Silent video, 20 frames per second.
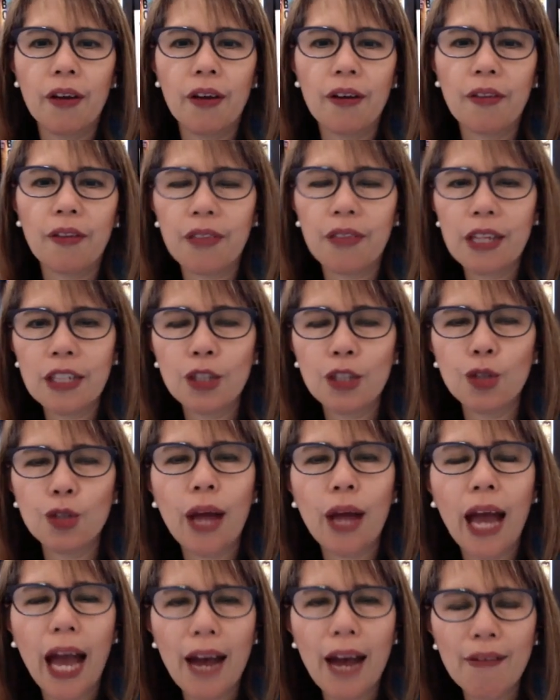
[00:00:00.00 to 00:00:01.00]
things you
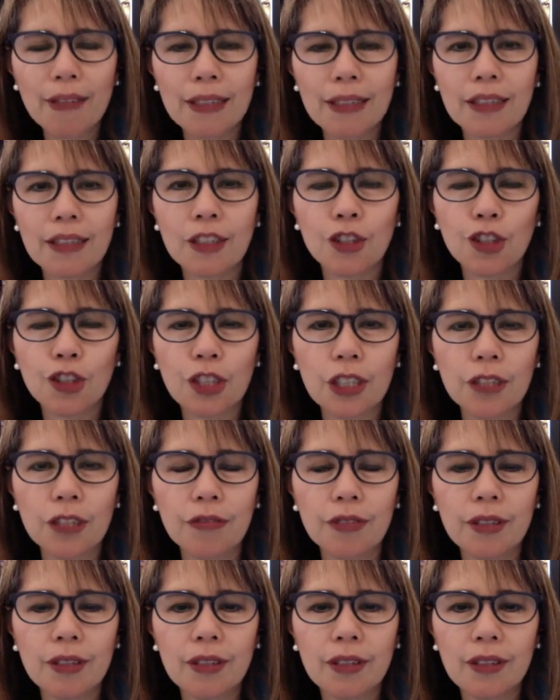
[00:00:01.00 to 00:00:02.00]
haven't achieved
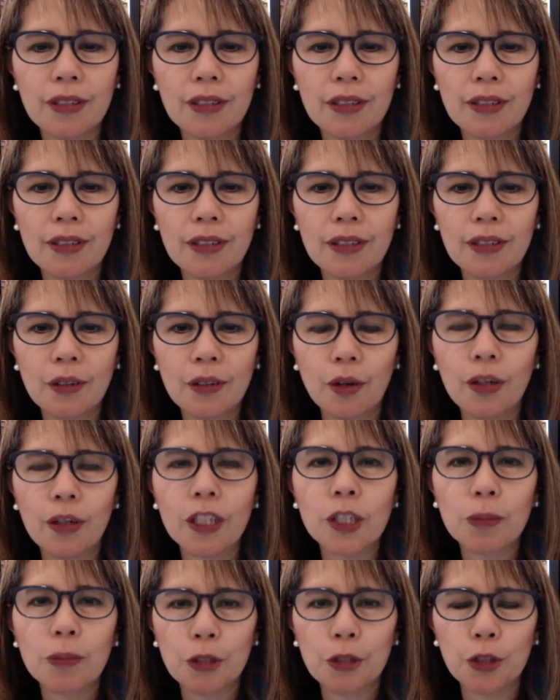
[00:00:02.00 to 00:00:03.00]
or
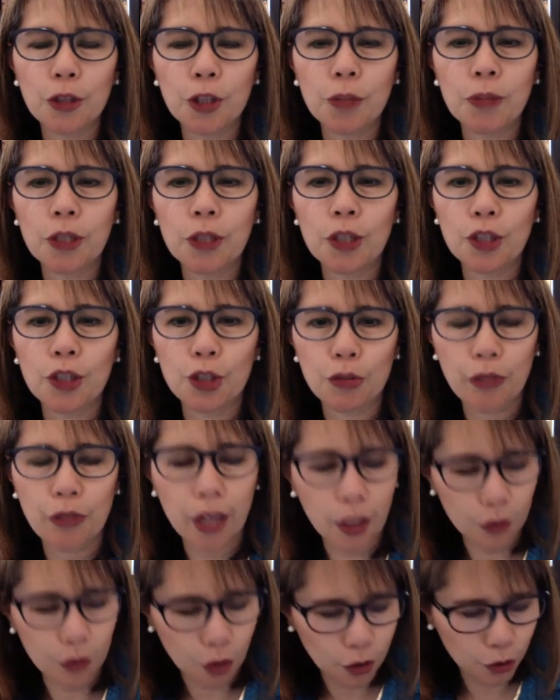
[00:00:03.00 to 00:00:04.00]
experienced because you've
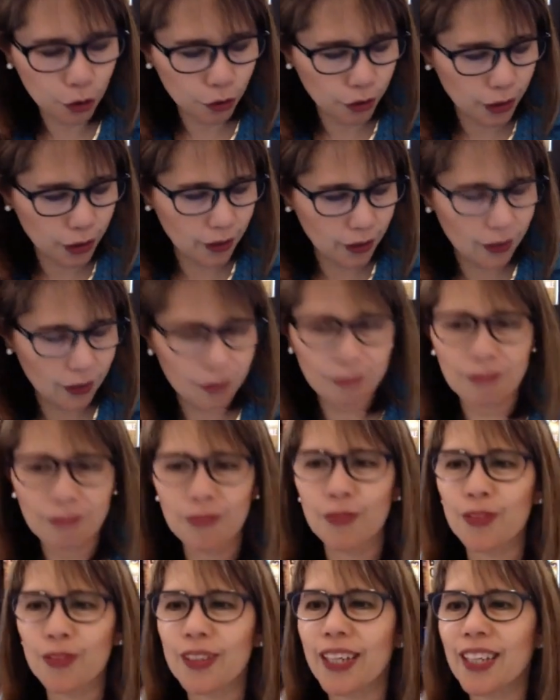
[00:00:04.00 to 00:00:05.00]
held on to these?
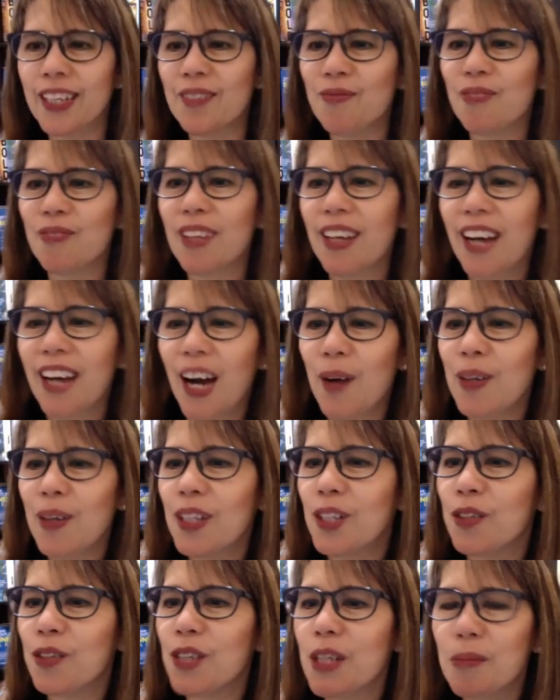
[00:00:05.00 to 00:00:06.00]
Okay. I want to
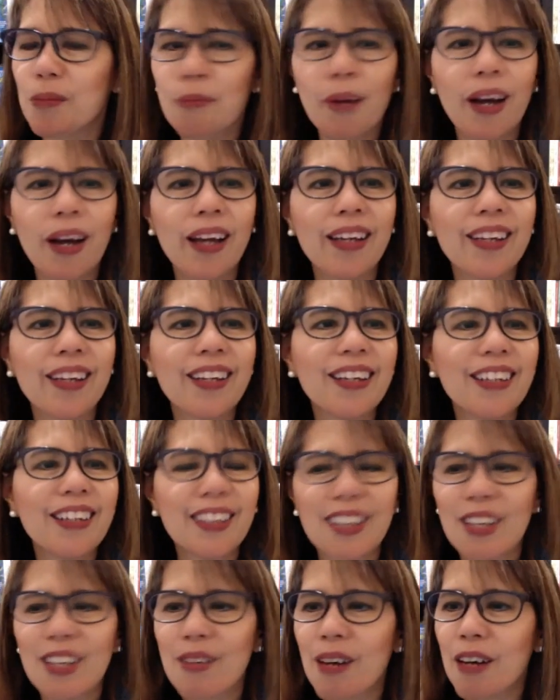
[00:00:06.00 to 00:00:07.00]
greet my
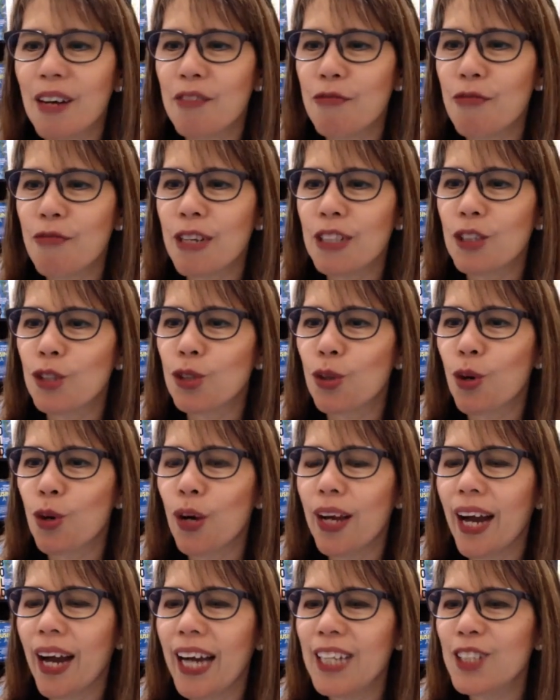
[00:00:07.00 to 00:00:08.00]
friend
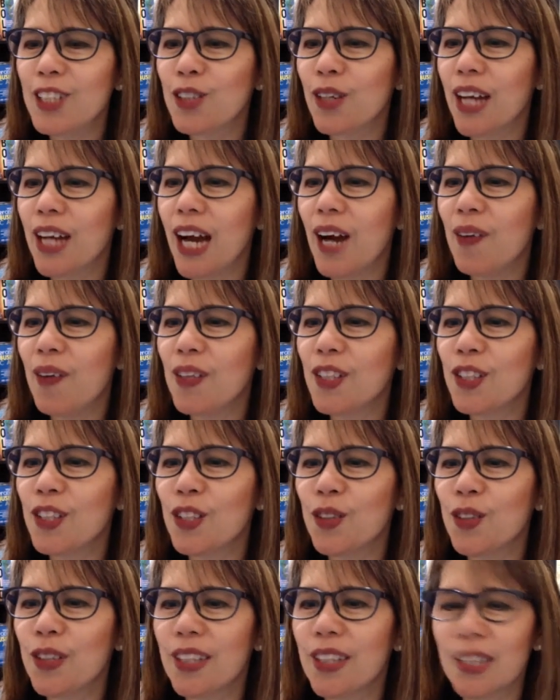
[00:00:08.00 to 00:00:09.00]
Joy. Hi, Joy. How are you
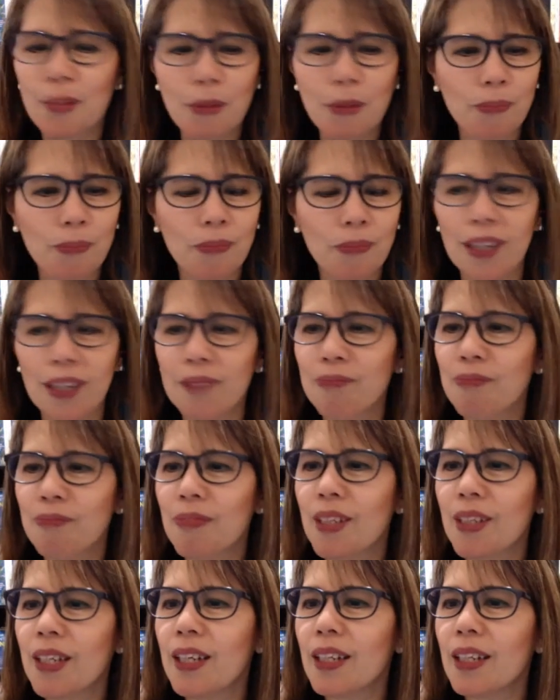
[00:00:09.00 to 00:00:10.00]
doing?
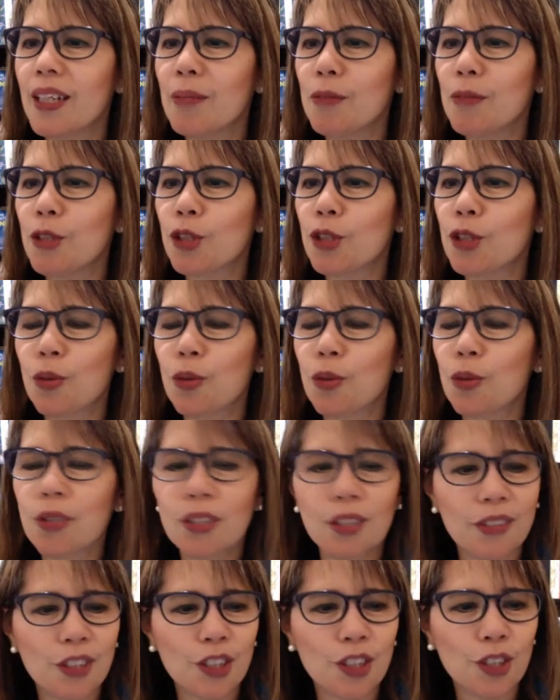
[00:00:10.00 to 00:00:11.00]
Let me show this
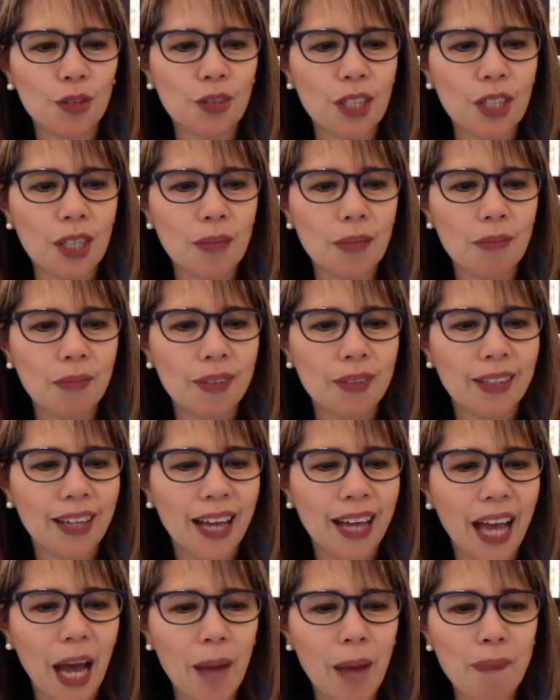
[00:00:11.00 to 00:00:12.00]
on the stream.
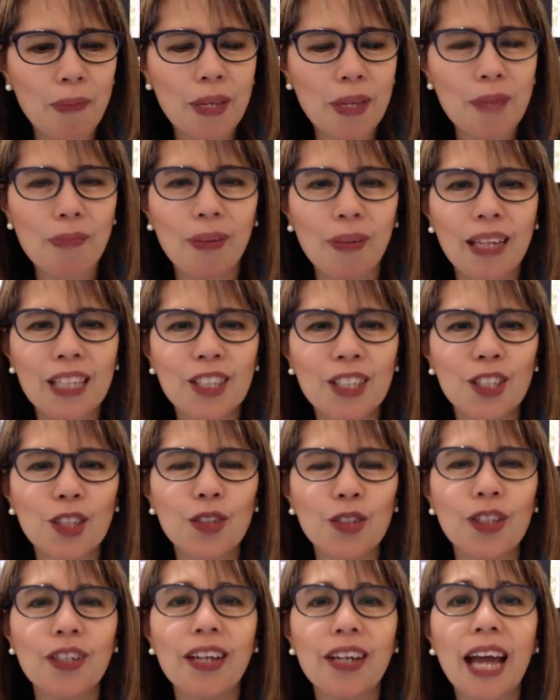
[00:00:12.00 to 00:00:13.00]
Happy blessed New
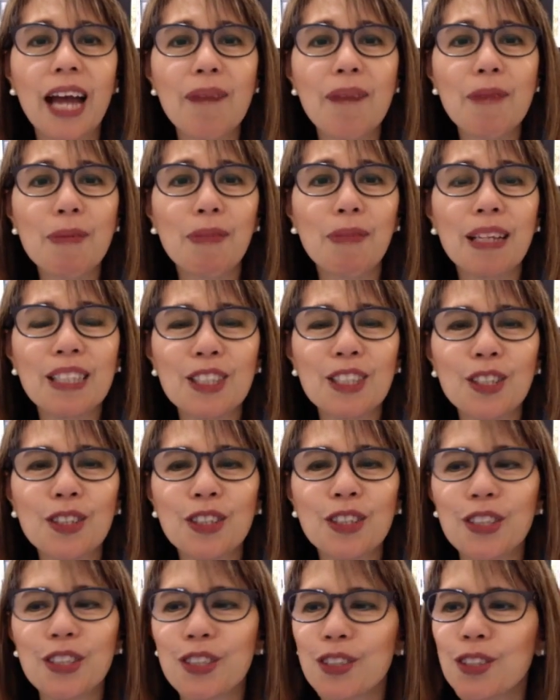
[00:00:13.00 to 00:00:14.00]
Year. Happy blessed New
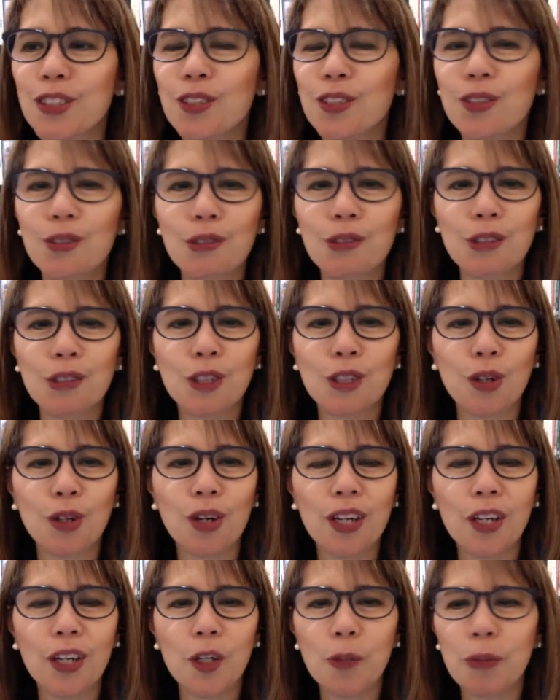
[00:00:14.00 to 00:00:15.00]
Year to you too,
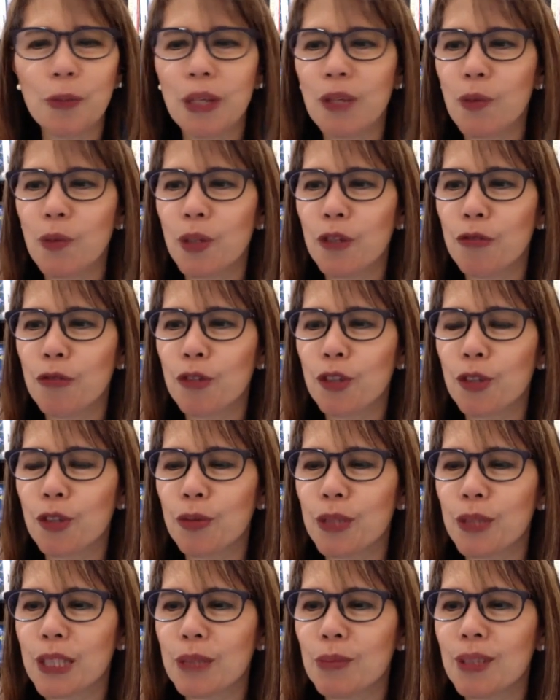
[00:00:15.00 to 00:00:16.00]
Joy. I hope you had a wonderful
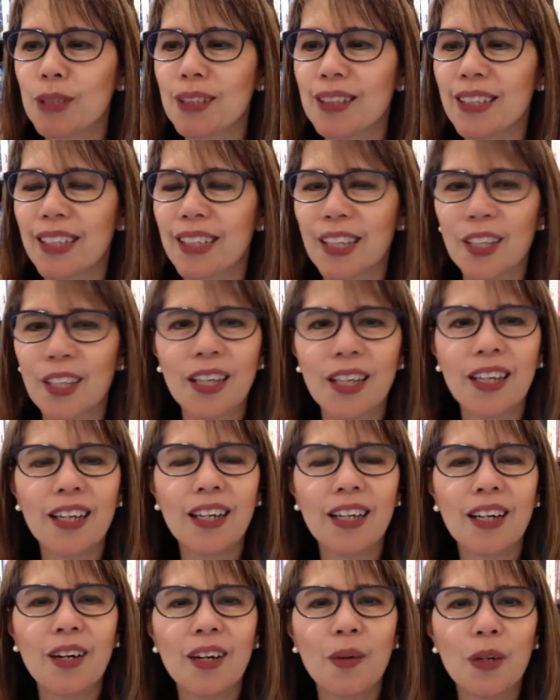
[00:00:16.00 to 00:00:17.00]
Christmas, and I
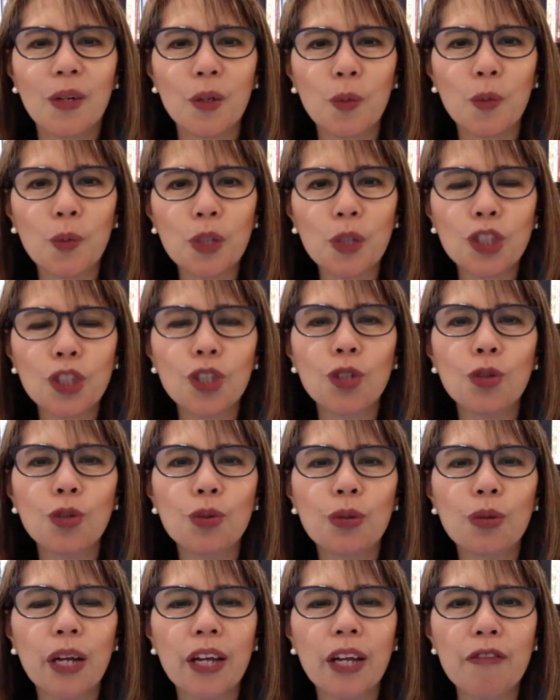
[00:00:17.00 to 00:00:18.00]
want to wish you
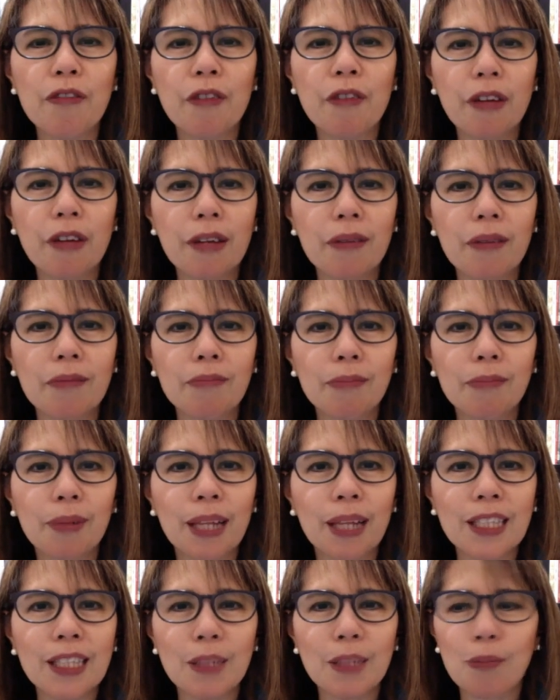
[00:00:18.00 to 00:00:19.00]
a very
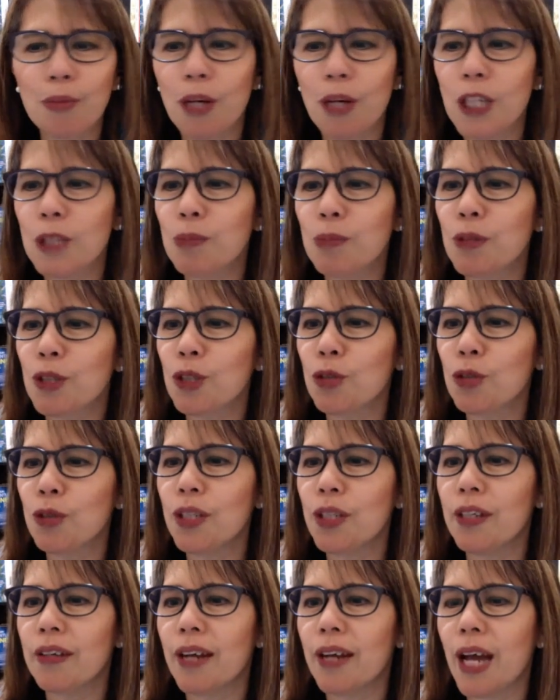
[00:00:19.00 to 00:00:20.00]
blessed and prosperous New
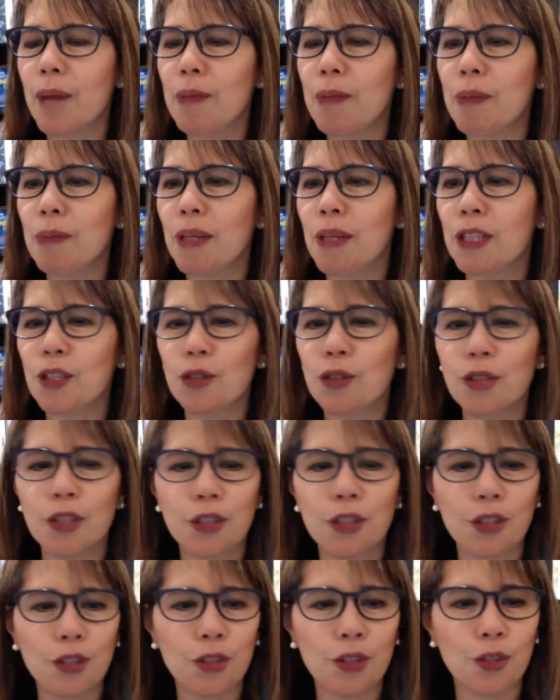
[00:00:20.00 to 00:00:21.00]
Year. Happy and blessed New Year
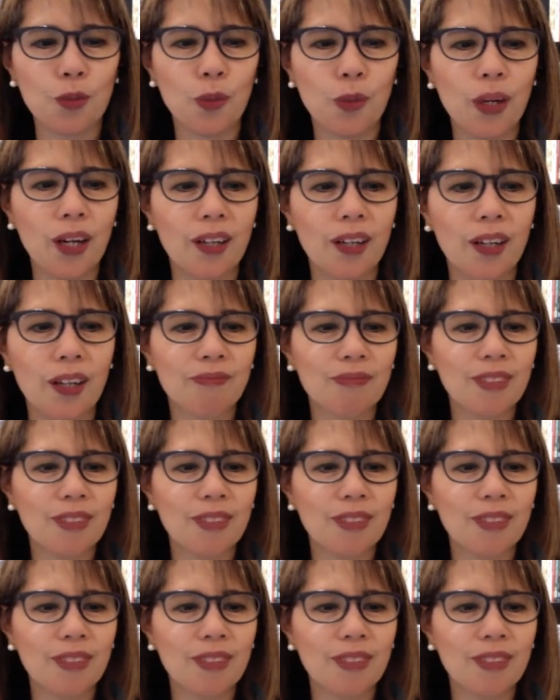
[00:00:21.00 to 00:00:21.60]
to you as well.